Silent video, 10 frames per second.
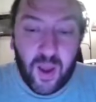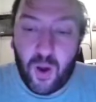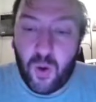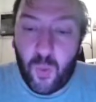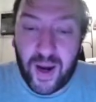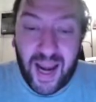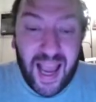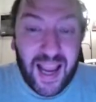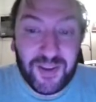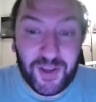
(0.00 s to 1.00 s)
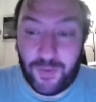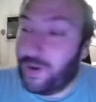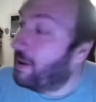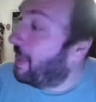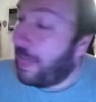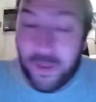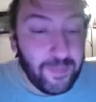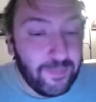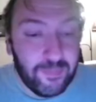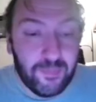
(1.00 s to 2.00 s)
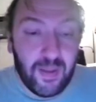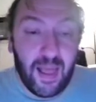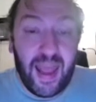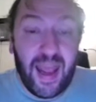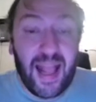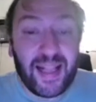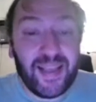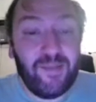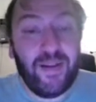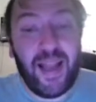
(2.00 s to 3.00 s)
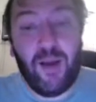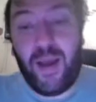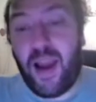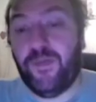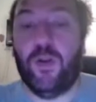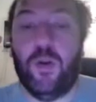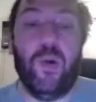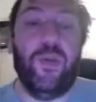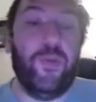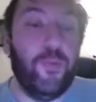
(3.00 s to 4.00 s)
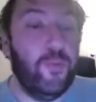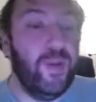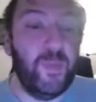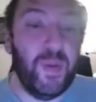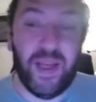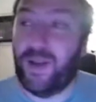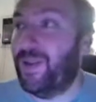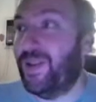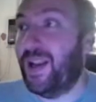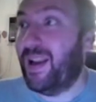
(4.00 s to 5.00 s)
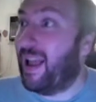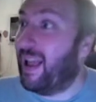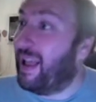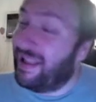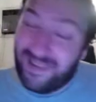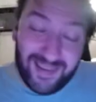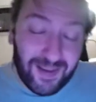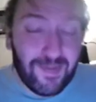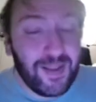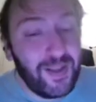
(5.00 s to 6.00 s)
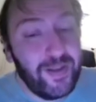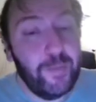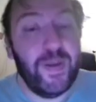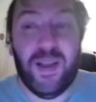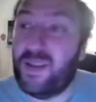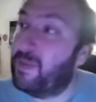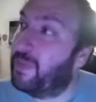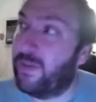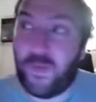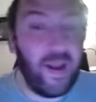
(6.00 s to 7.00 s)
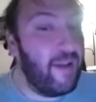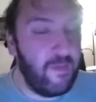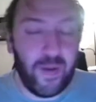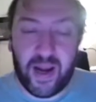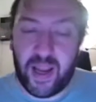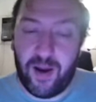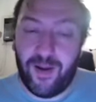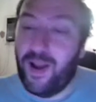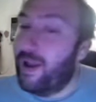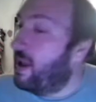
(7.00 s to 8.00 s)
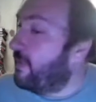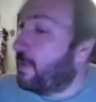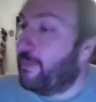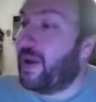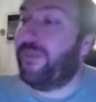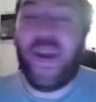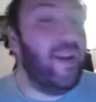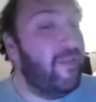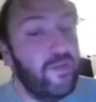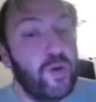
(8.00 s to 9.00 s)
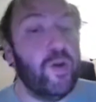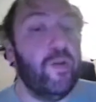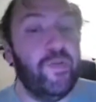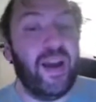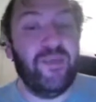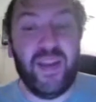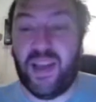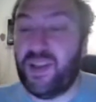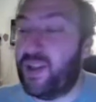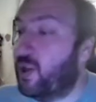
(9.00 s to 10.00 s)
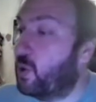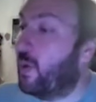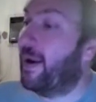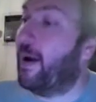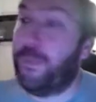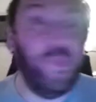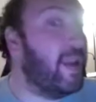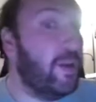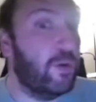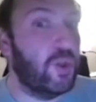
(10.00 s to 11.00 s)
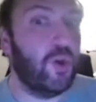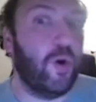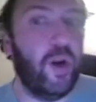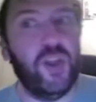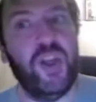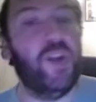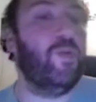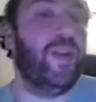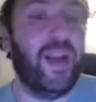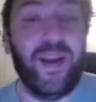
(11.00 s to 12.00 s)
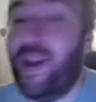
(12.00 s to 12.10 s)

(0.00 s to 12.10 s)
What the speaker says: when I do. And I can tell you right now, after going through this particular set, there is a little bit of something for everybody here. If you're a big fan of Yu-Gi-Oh! 5Ds and just want to update your Stardust Synchro deck,